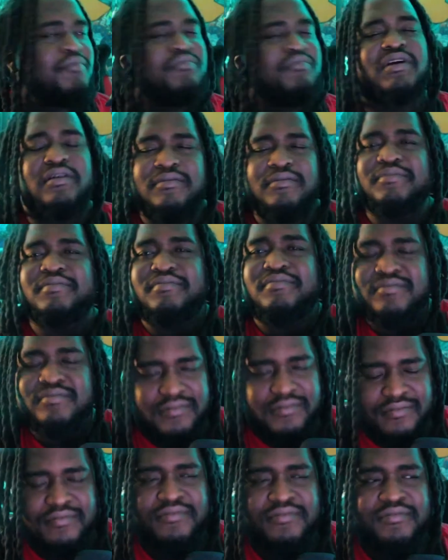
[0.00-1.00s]
But
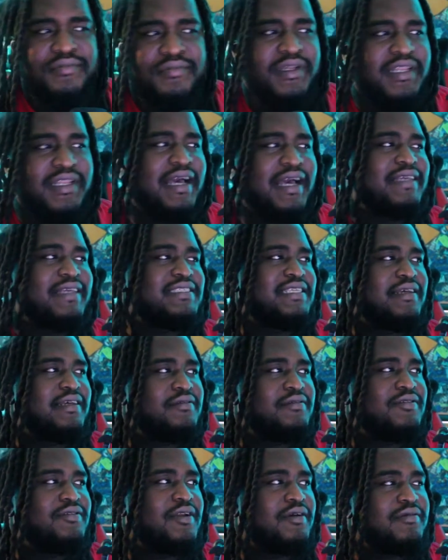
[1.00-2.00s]
like I
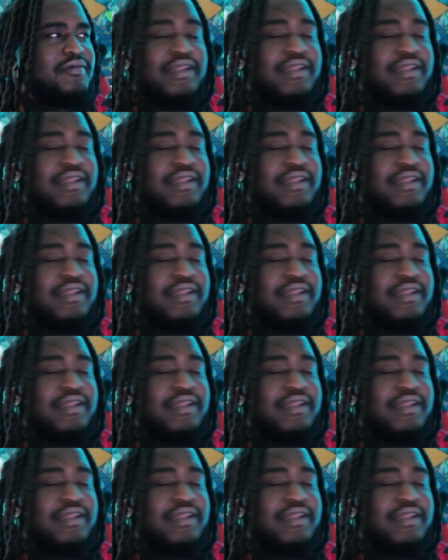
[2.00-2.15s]
said, you know,